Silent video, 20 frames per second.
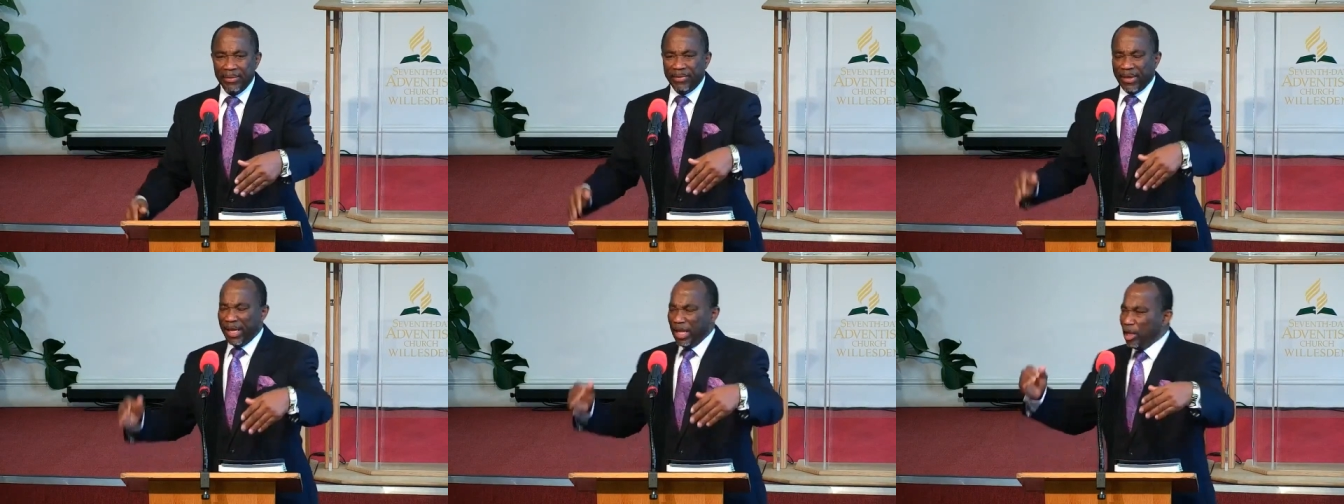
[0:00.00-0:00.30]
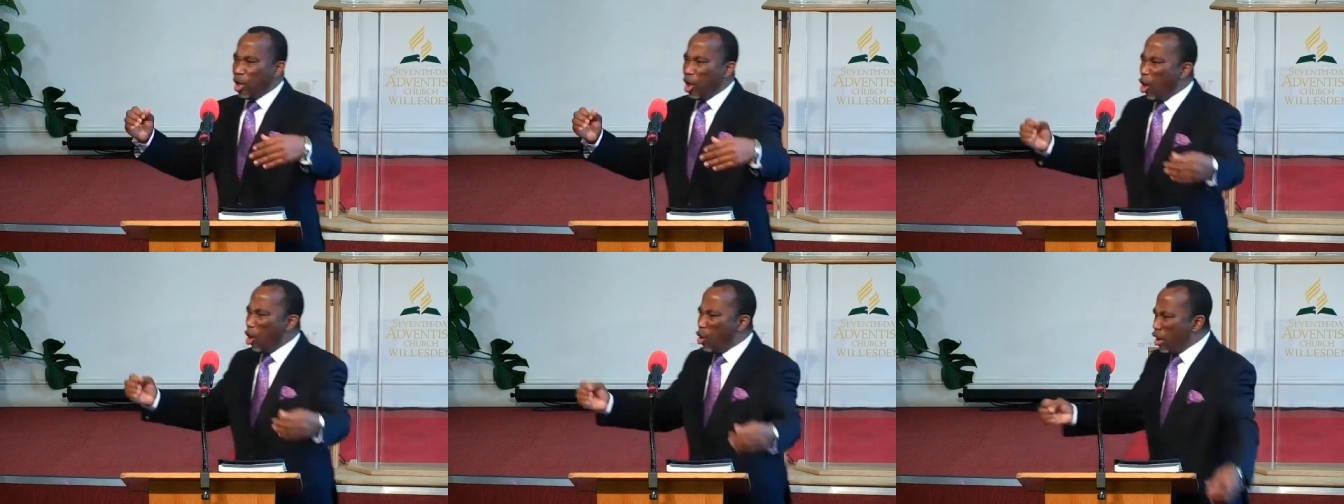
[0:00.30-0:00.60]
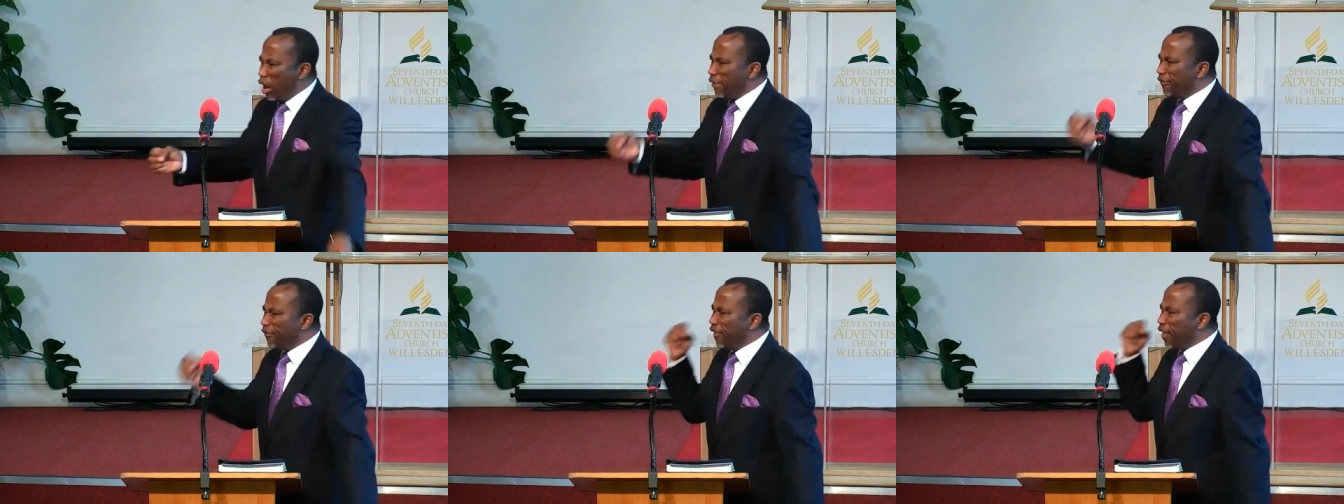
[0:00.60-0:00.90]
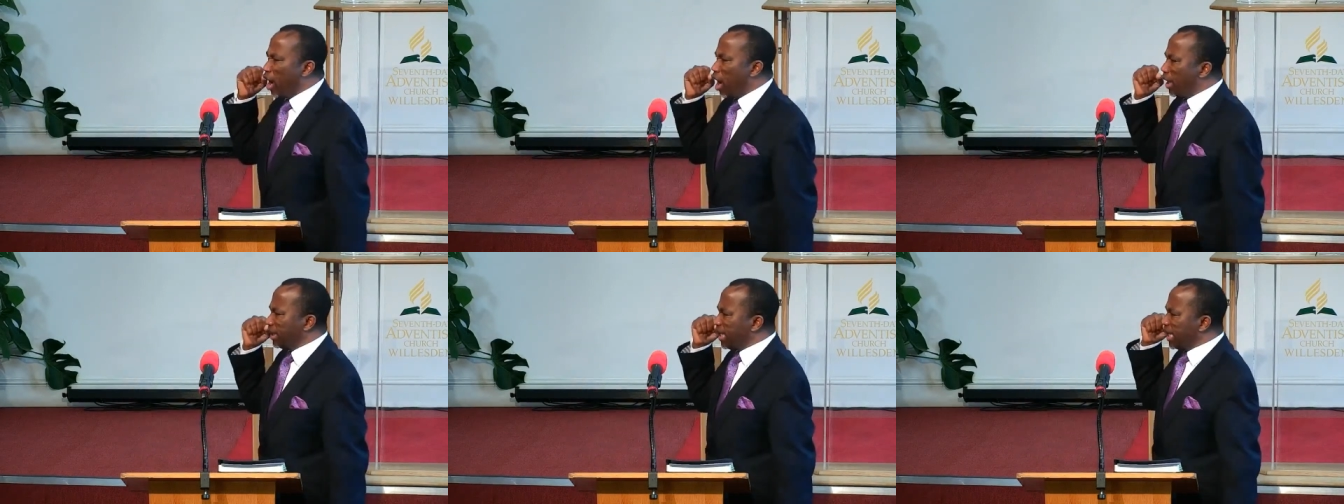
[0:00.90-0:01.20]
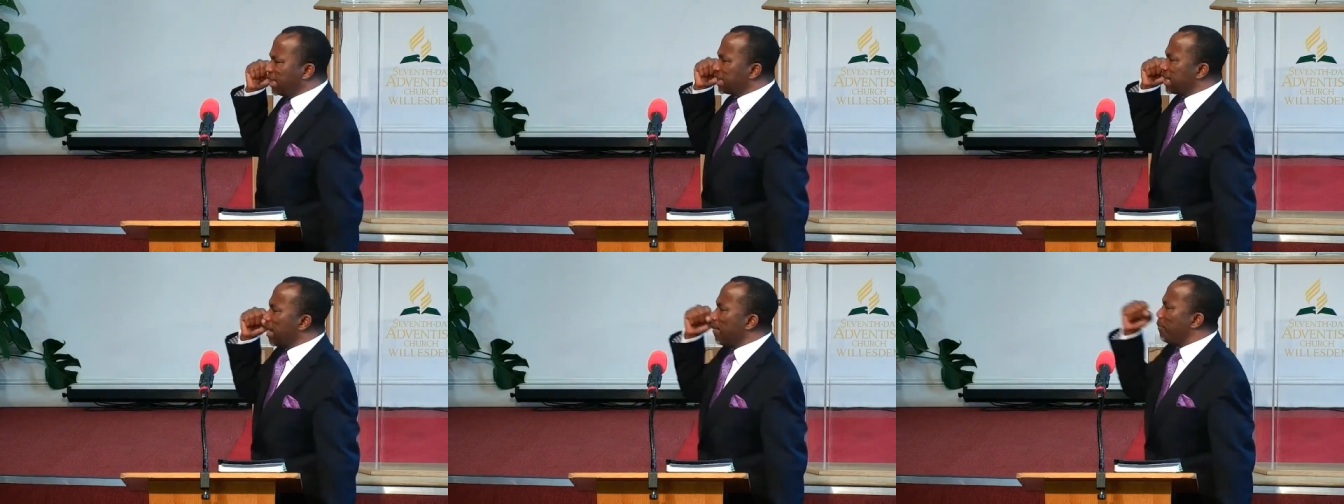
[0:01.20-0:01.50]
The law of
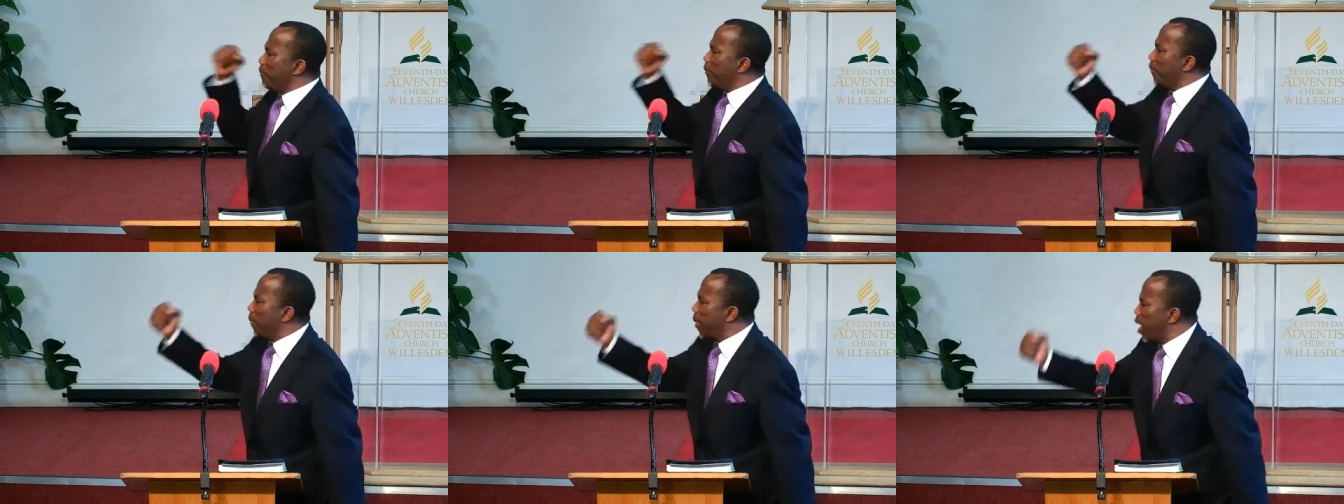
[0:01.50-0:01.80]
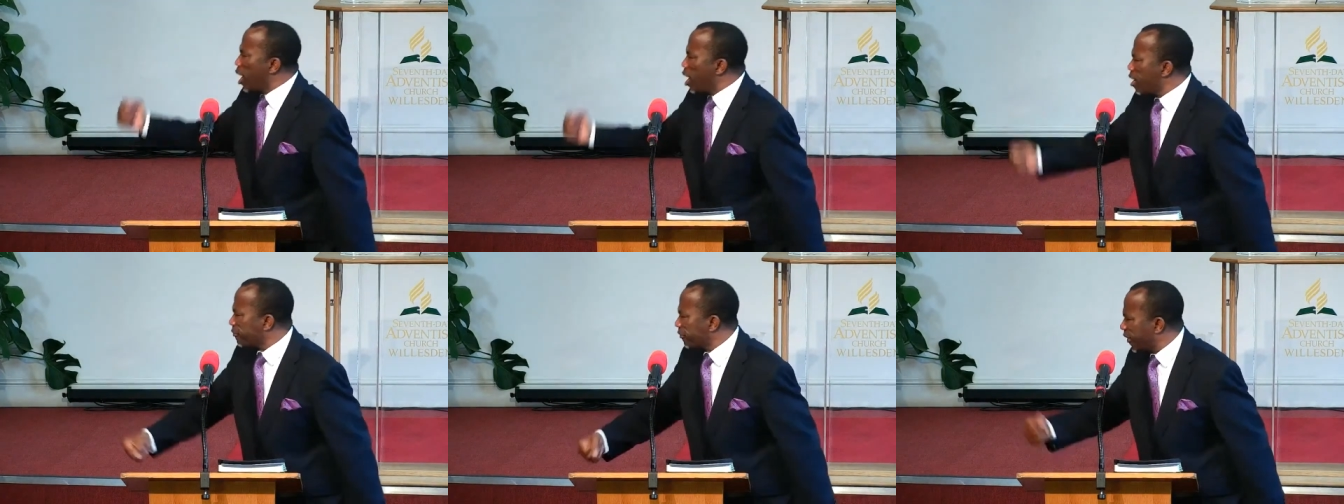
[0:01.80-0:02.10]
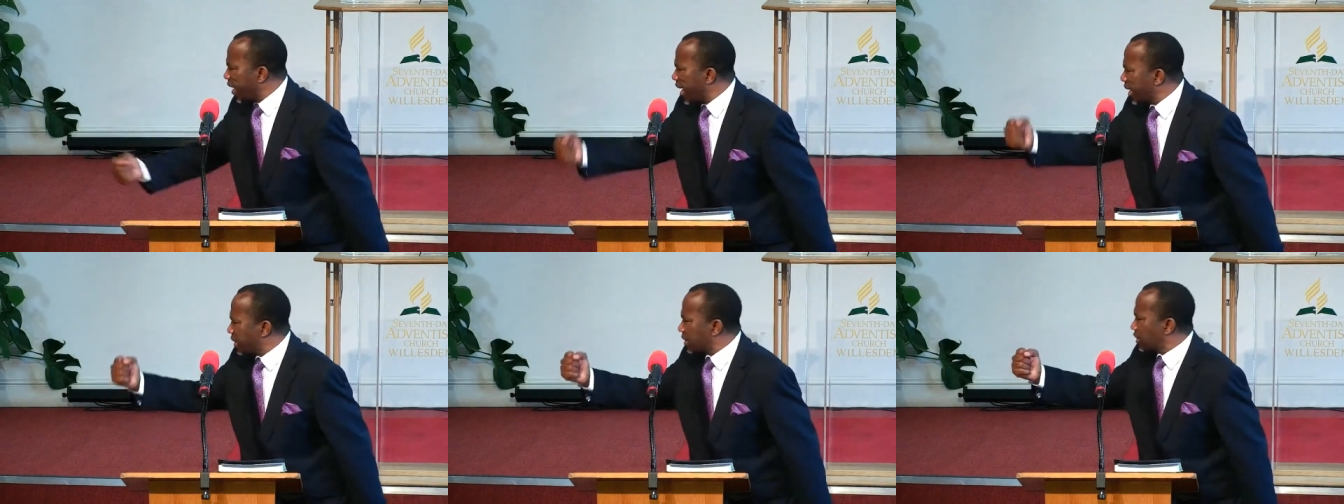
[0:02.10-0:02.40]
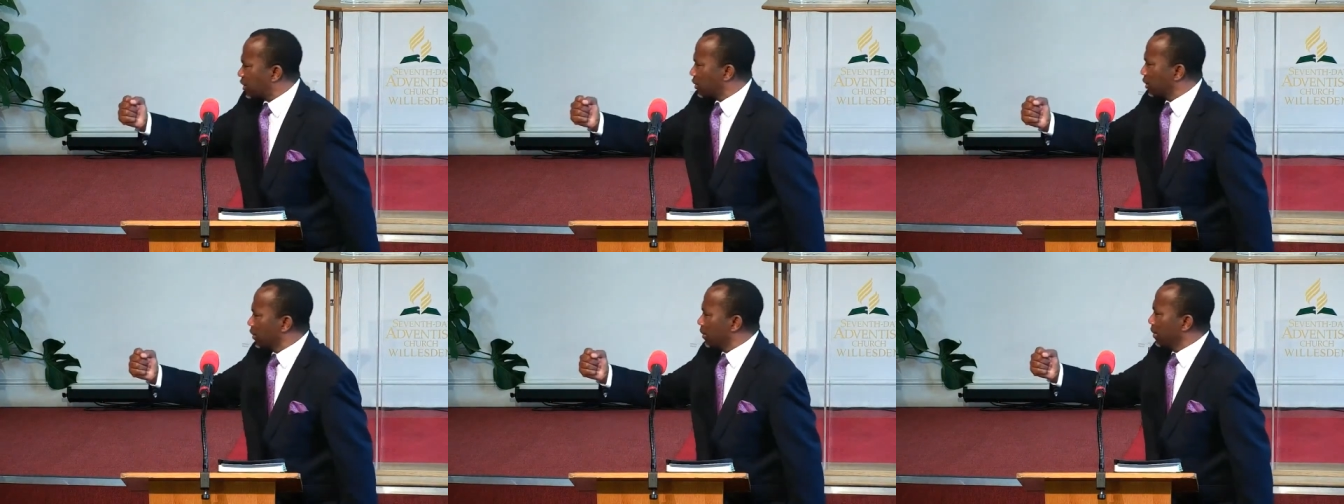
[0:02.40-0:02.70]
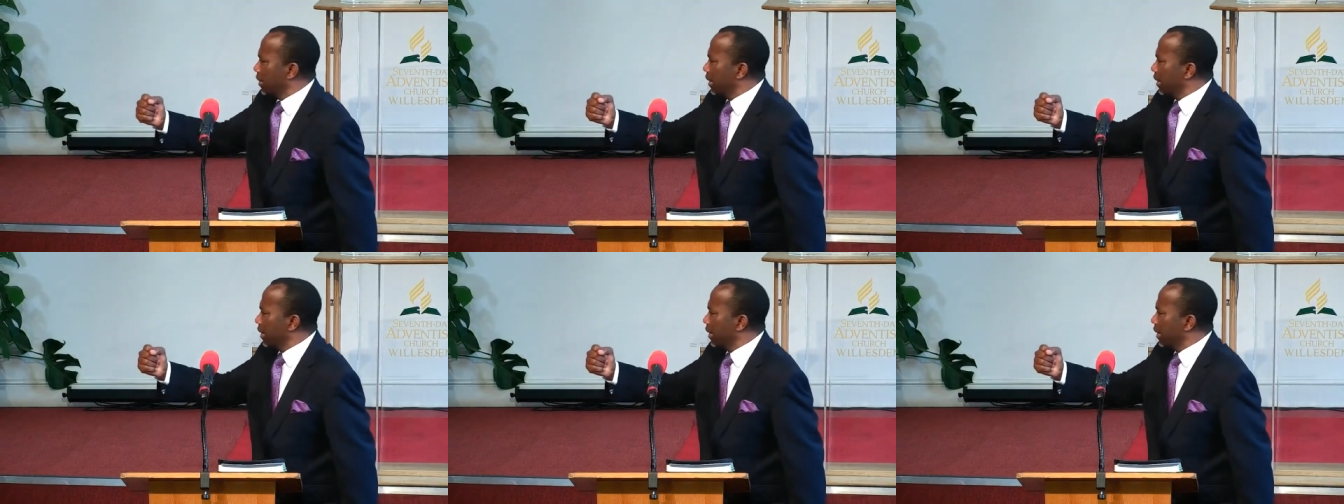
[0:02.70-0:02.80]
God is perfect.